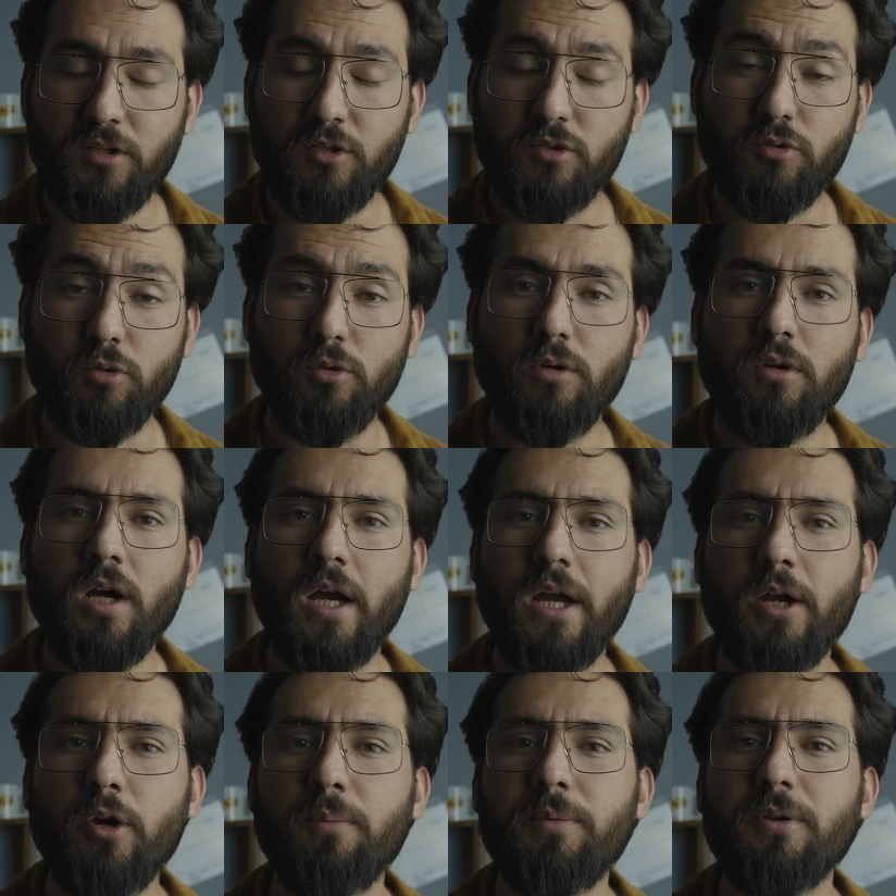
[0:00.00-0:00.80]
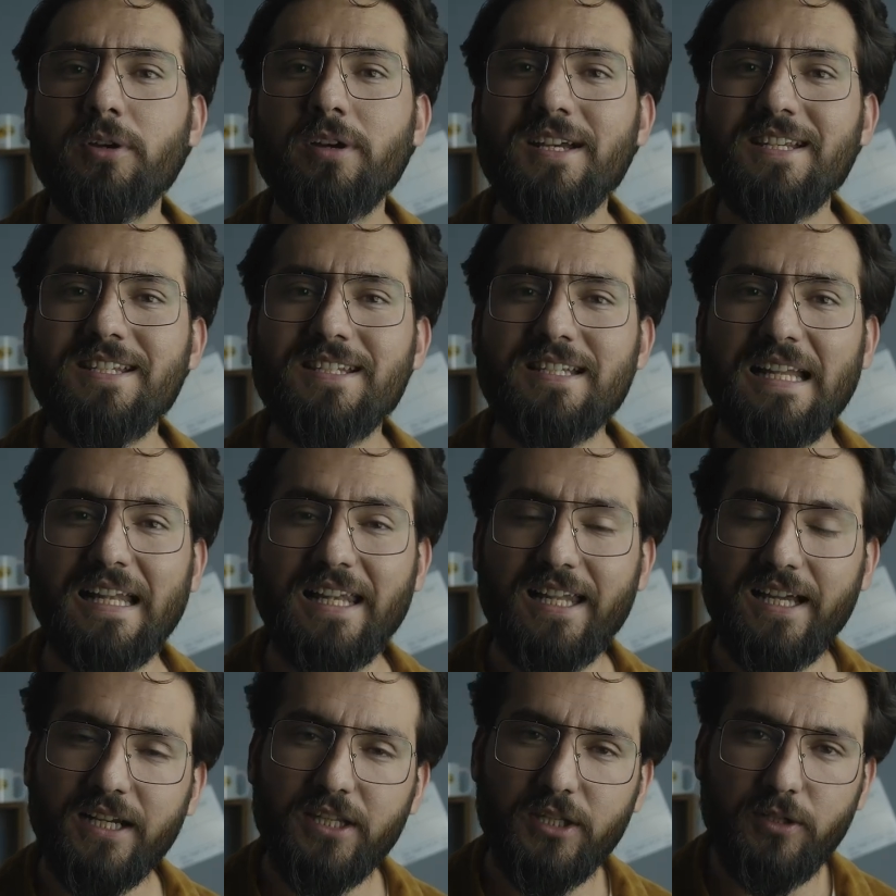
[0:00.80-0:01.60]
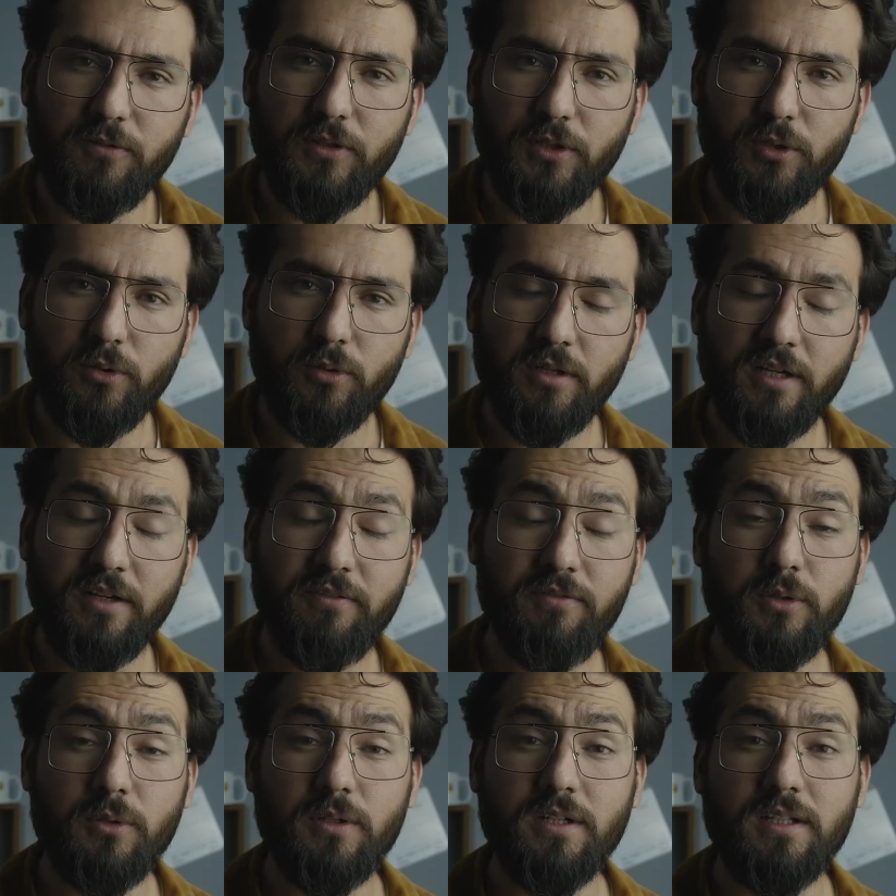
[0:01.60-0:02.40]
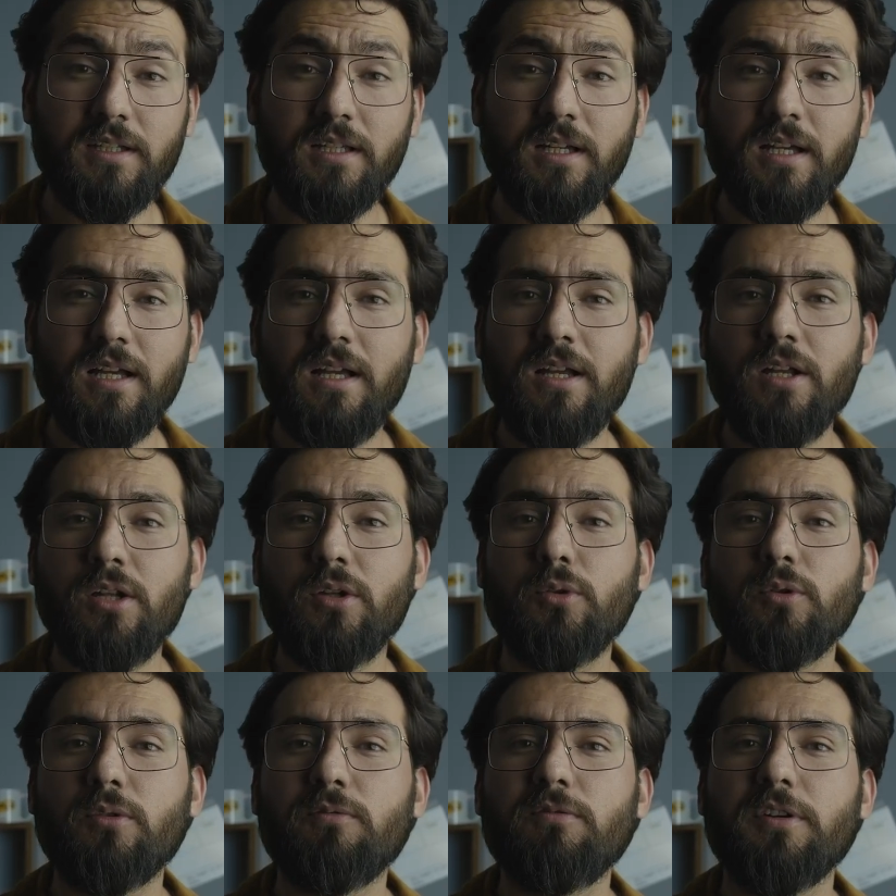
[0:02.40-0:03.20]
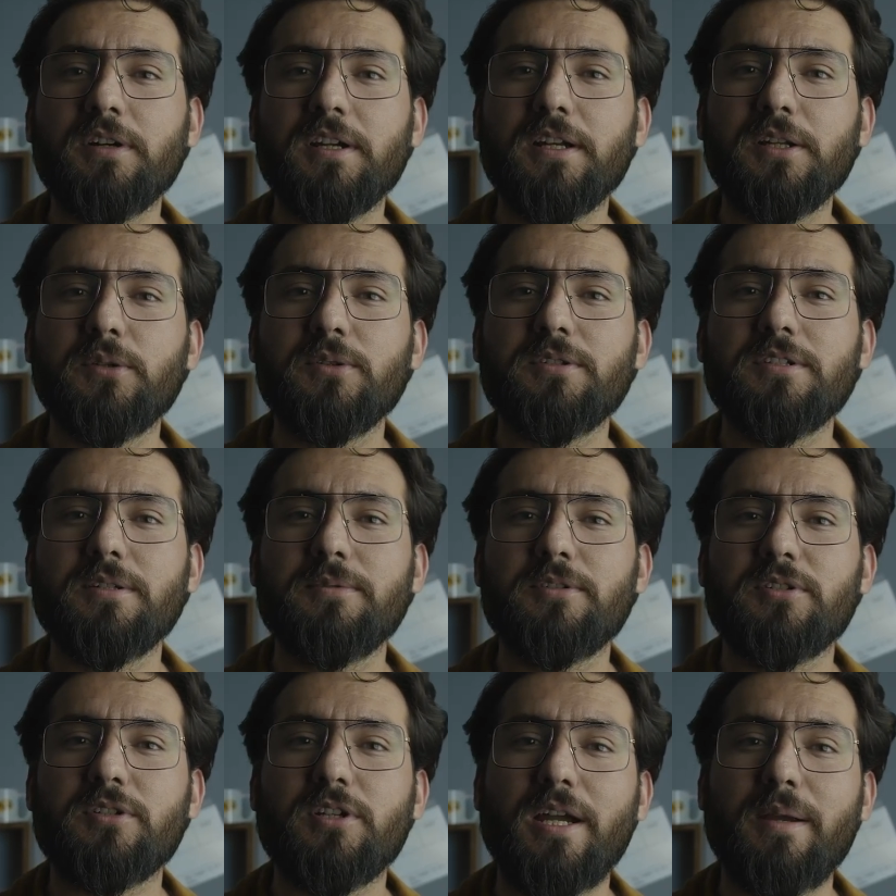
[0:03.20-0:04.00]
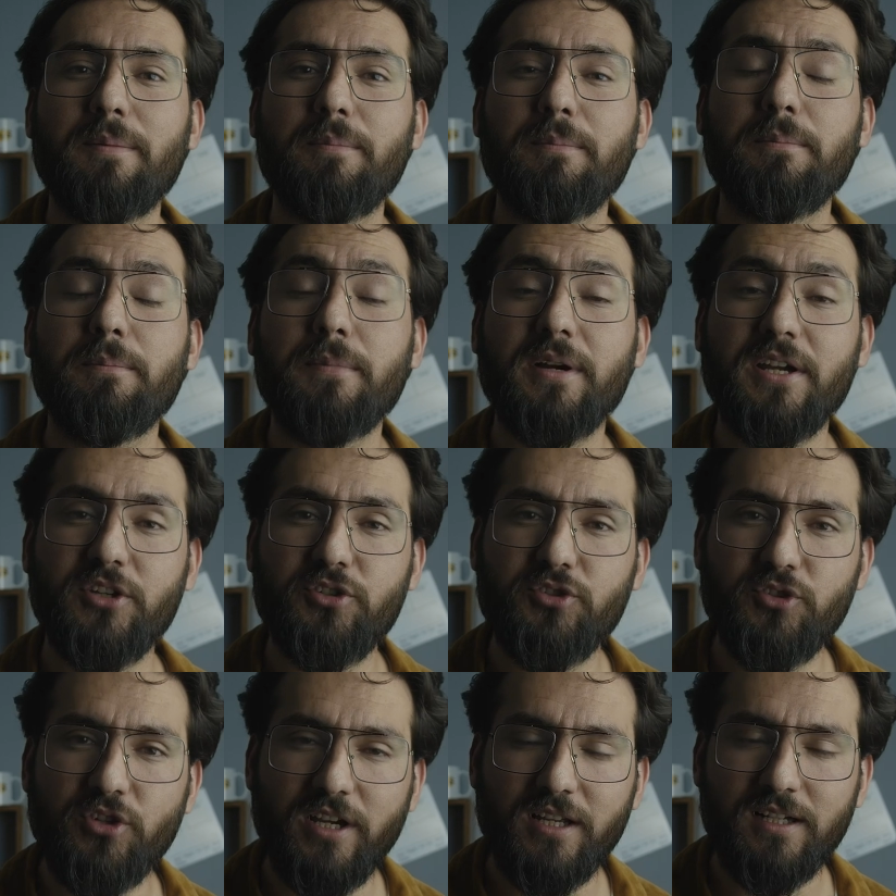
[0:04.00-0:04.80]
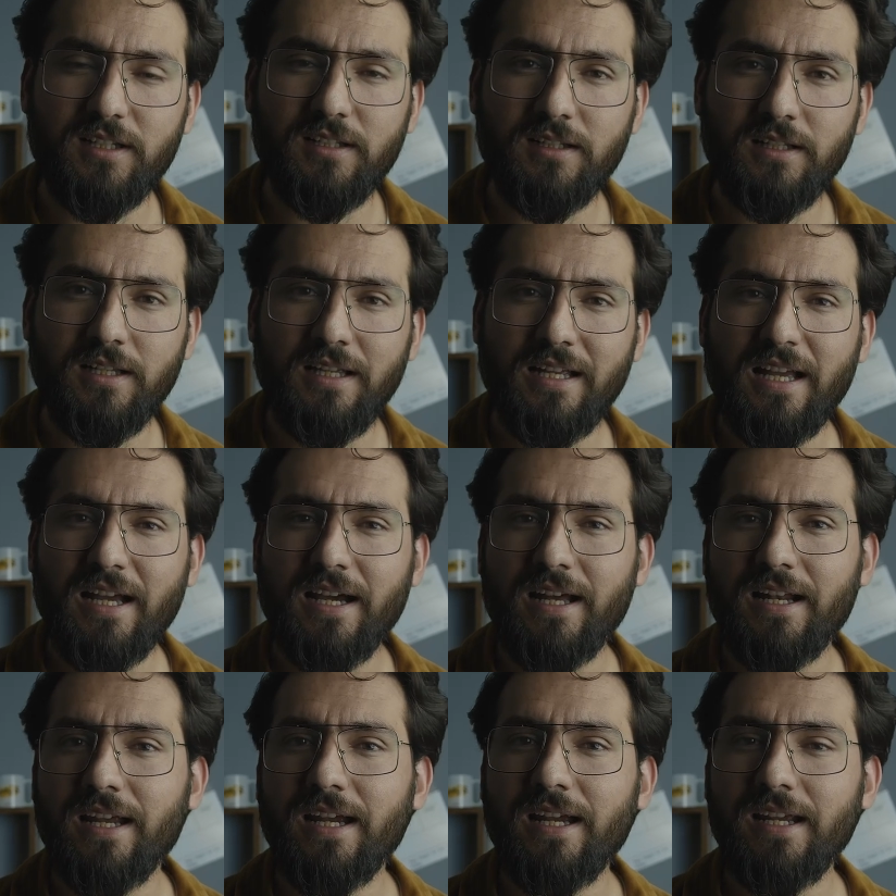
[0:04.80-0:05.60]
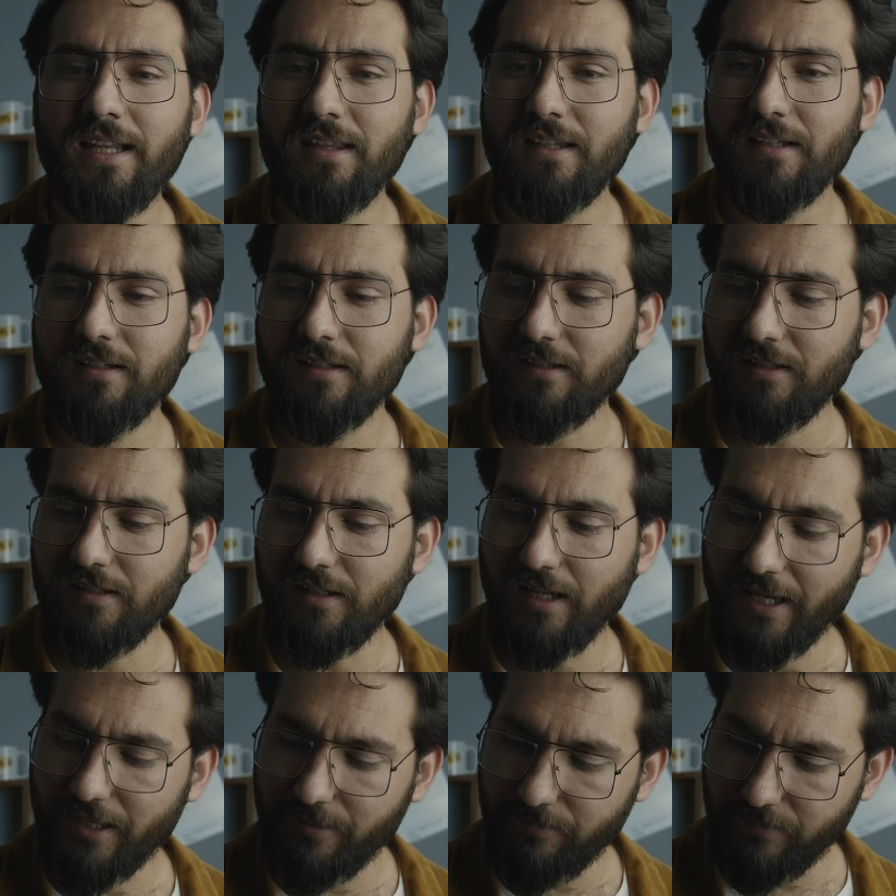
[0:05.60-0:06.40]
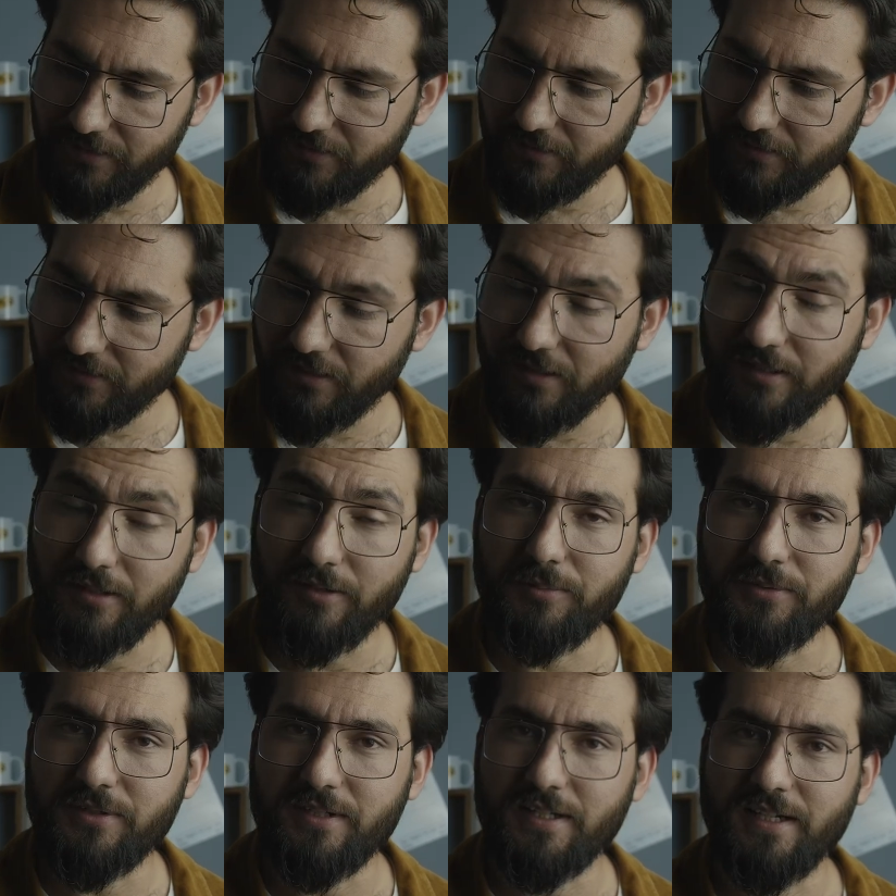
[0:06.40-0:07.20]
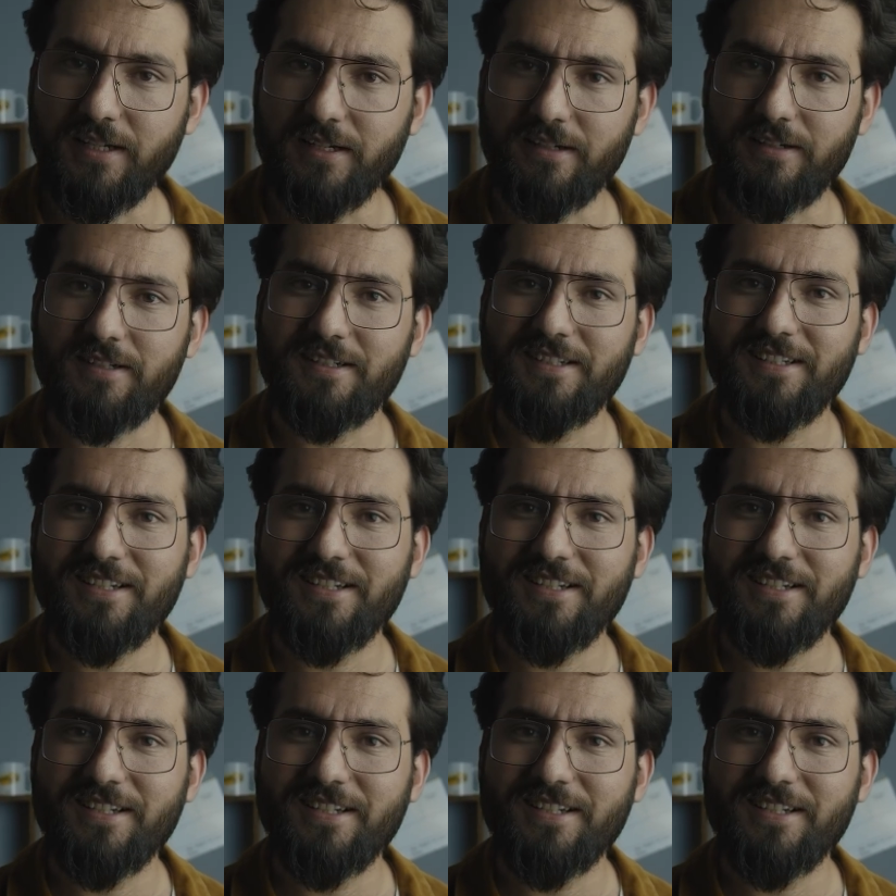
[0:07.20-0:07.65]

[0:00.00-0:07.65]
So I hope you guys liked the video. If you did, don't forget to subscribe my channel and hit the like button up here.